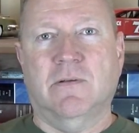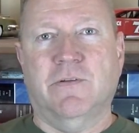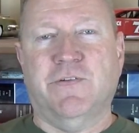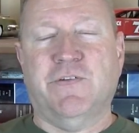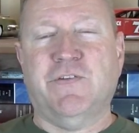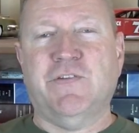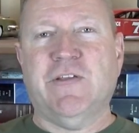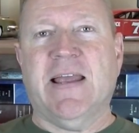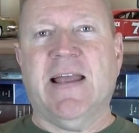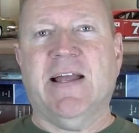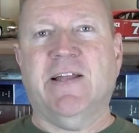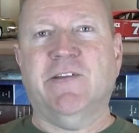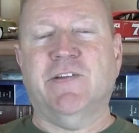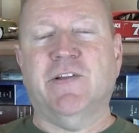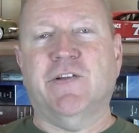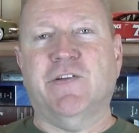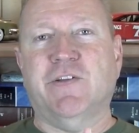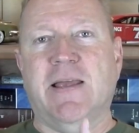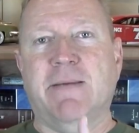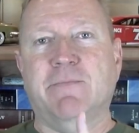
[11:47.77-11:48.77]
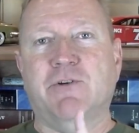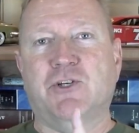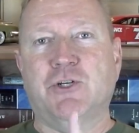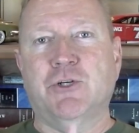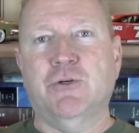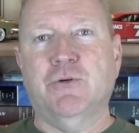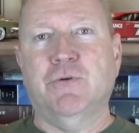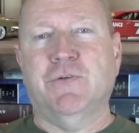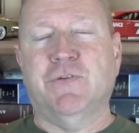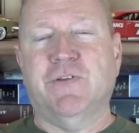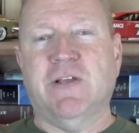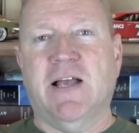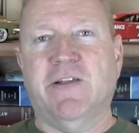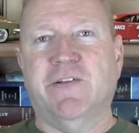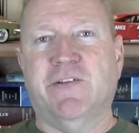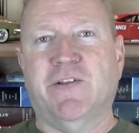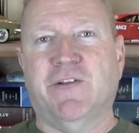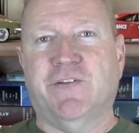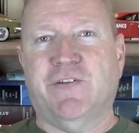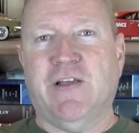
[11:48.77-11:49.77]
stands in the same shoes
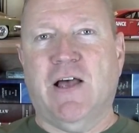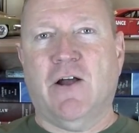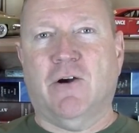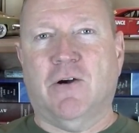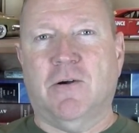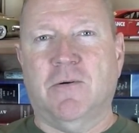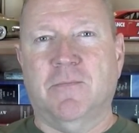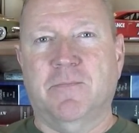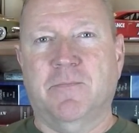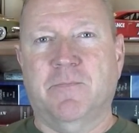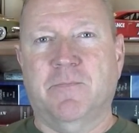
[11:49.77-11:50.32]
as the seller.